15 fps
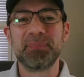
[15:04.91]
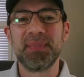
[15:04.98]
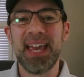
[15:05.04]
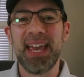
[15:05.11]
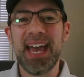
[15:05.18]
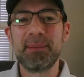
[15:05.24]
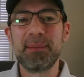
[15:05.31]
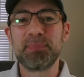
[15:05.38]

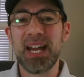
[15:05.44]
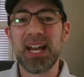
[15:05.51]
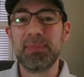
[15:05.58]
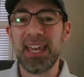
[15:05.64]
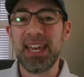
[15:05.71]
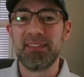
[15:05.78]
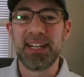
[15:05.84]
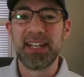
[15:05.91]
I probably
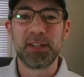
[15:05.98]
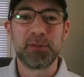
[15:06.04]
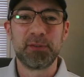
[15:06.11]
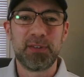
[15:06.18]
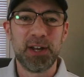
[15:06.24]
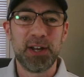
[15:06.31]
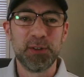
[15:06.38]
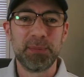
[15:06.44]
have another
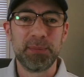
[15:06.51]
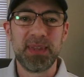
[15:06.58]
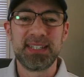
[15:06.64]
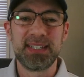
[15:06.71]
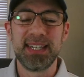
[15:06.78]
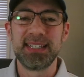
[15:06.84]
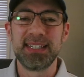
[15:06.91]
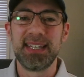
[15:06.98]
follow-up that
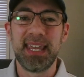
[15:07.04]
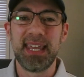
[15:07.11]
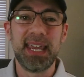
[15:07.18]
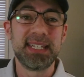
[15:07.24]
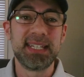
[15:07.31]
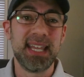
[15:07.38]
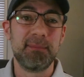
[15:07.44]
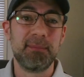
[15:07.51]
says the case
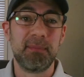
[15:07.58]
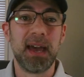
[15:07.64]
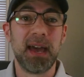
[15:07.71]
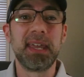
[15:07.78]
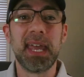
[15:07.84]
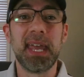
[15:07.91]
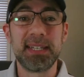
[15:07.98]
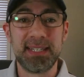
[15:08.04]
that
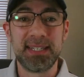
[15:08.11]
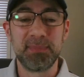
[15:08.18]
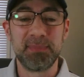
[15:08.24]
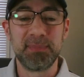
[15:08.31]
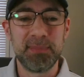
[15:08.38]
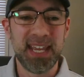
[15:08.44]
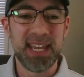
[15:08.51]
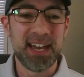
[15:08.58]
against them
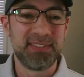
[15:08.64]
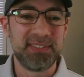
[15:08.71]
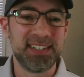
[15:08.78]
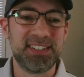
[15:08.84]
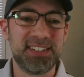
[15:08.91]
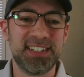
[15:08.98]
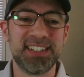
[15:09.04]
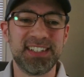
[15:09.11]
coming out this
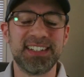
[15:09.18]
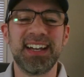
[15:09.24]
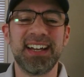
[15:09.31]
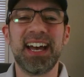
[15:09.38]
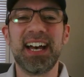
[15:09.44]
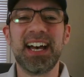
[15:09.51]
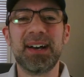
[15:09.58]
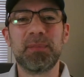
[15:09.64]
year.
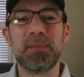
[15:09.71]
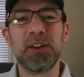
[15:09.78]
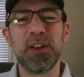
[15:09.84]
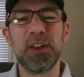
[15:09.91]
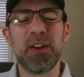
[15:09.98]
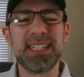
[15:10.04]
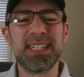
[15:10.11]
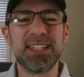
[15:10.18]
Although
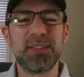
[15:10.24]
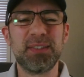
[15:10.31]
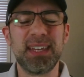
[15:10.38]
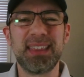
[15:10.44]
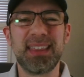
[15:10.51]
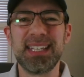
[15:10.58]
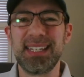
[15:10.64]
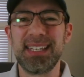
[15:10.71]
I still think
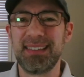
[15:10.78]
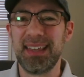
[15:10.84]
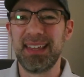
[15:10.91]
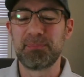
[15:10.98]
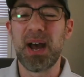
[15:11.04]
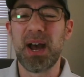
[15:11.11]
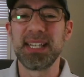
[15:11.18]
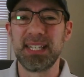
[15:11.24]
they
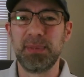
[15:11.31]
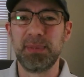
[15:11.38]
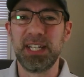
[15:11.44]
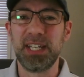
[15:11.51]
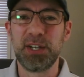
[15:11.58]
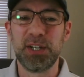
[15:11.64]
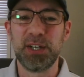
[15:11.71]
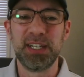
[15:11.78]
possibly
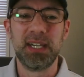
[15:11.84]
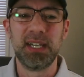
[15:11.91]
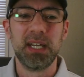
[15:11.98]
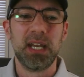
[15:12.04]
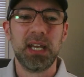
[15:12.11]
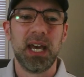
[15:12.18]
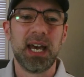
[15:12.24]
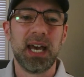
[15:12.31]
could.
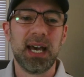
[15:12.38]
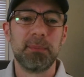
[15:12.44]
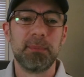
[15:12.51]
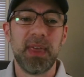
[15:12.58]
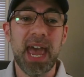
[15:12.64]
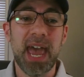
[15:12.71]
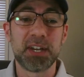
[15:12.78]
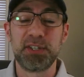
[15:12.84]

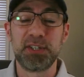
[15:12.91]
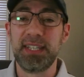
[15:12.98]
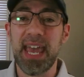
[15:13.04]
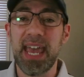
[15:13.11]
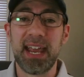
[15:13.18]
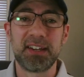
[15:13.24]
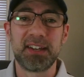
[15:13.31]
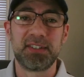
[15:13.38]
Actually, they
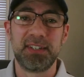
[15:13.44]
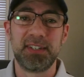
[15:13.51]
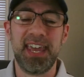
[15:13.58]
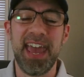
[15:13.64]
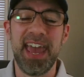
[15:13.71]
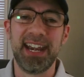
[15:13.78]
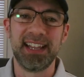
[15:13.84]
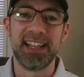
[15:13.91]
actually
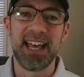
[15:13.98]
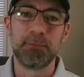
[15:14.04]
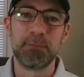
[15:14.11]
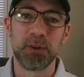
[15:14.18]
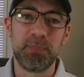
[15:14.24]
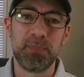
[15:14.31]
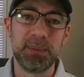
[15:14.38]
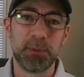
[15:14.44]
had a lot more
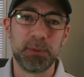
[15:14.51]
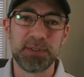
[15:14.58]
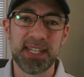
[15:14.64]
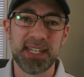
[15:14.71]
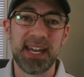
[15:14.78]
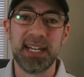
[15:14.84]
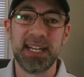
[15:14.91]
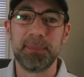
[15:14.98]
people
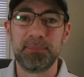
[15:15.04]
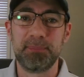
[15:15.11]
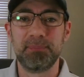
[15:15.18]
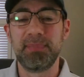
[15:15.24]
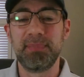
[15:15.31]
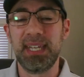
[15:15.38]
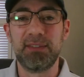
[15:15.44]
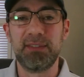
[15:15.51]
sign up,
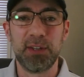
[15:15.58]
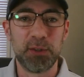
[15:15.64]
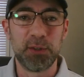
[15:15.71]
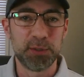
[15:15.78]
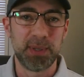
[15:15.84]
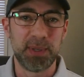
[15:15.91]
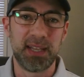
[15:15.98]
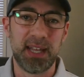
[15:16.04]
even though there's
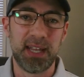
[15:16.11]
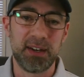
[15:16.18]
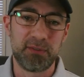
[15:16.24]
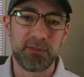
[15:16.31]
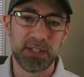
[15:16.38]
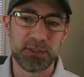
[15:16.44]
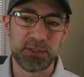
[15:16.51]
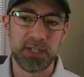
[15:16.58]
been a lot of
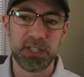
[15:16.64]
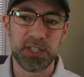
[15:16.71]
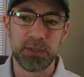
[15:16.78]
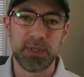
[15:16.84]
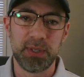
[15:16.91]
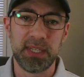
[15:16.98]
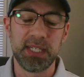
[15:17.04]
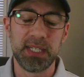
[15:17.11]
frustration with it.